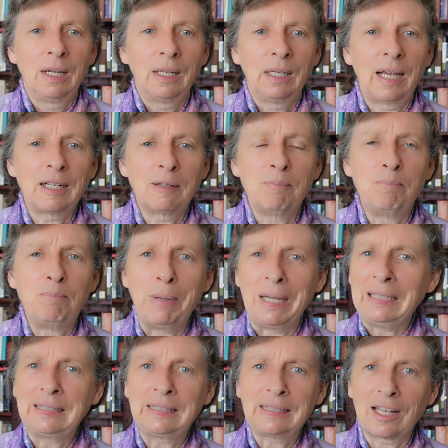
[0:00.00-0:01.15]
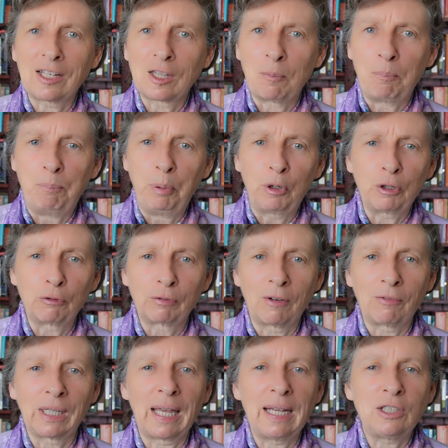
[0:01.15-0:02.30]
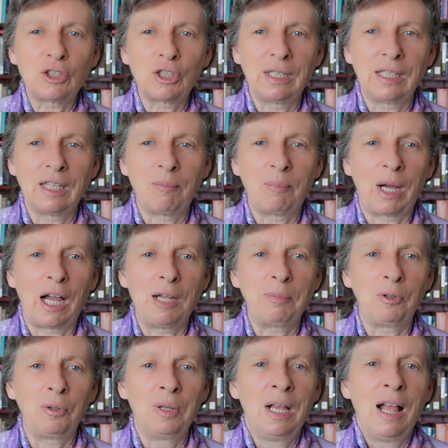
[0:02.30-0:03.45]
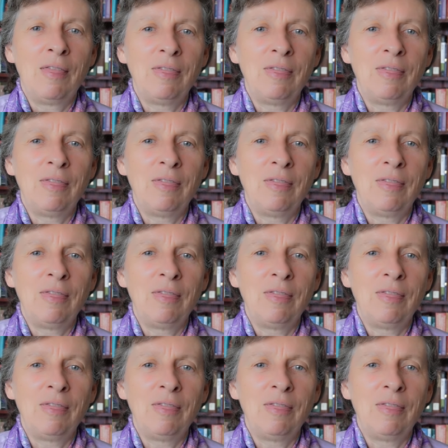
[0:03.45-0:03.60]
Like a beast out of the book of Revelation in the Bible,